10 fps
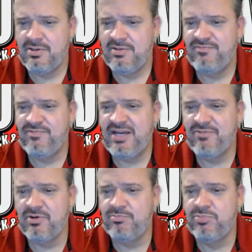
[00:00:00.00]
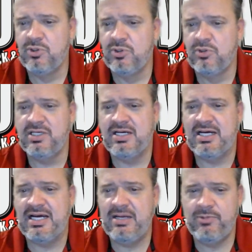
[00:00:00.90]
Favorite pull that
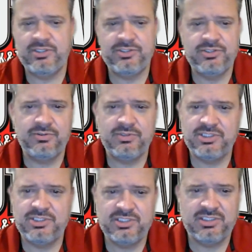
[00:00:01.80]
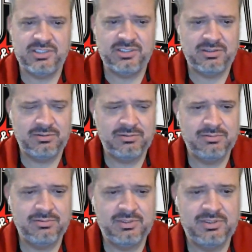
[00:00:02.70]
I went to this year?
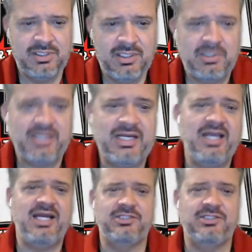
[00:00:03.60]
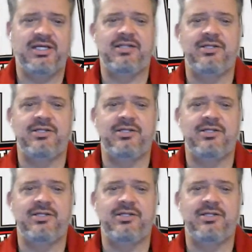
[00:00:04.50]
Well, I can't answer that.